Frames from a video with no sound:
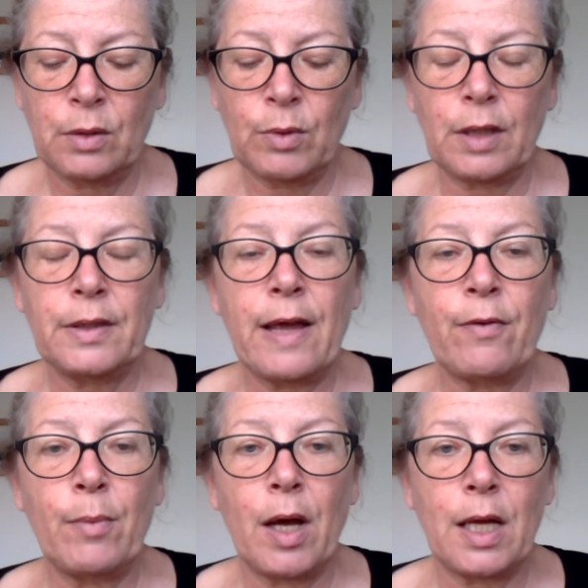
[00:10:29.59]
Well,
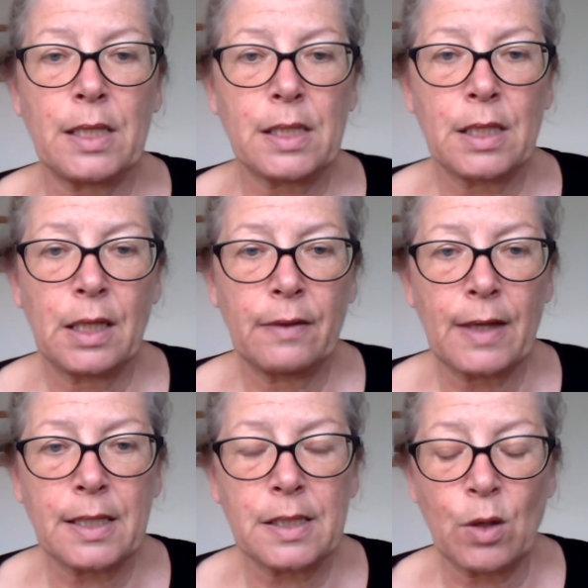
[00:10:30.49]
never mind.
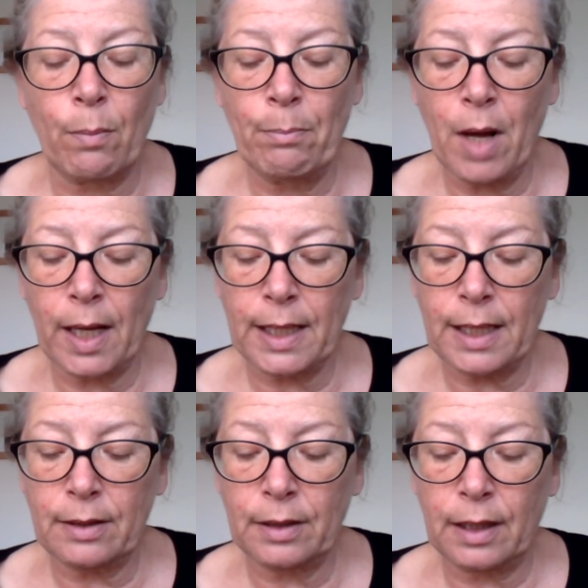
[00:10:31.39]
That is not my
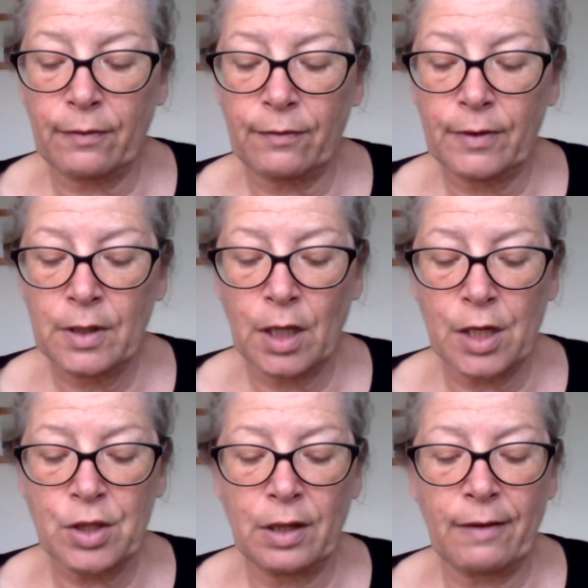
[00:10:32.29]
Heathcliff. I
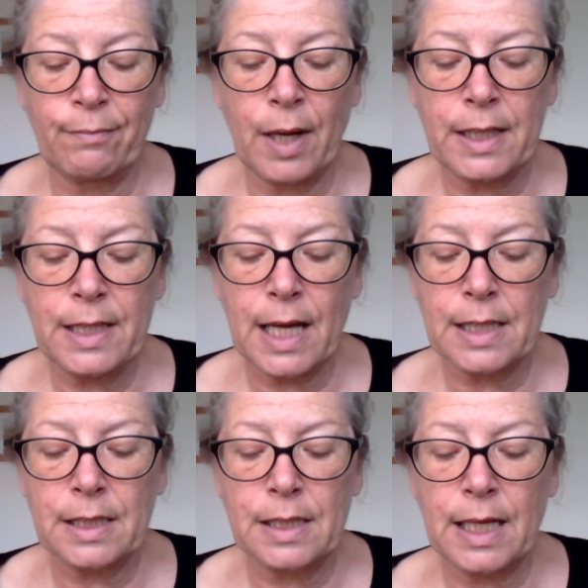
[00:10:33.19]
shall love mine
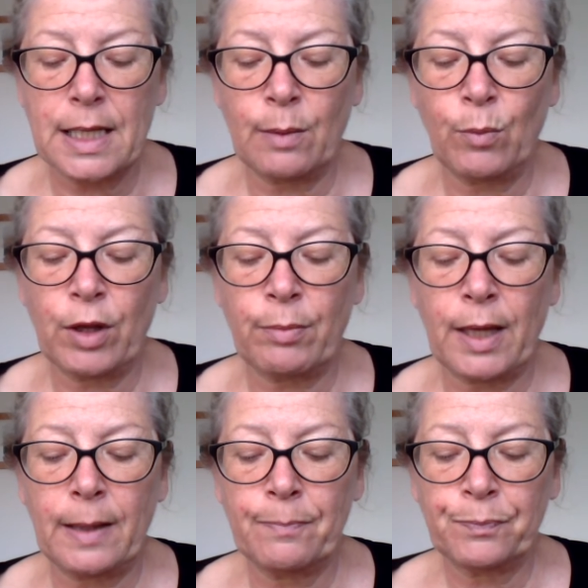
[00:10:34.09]
yet, and take him with
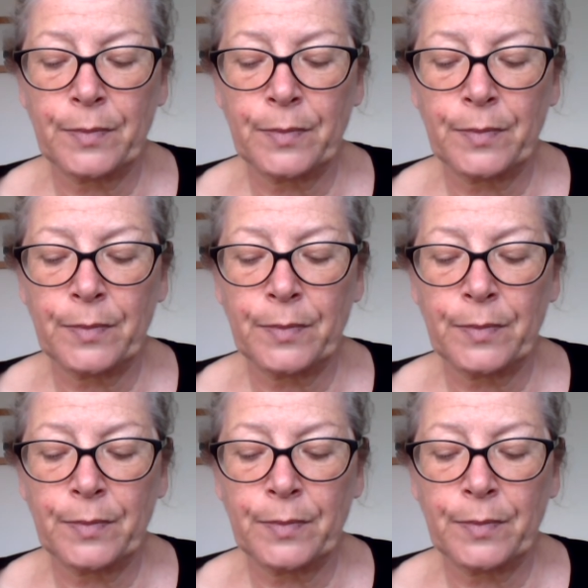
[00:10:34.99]
me.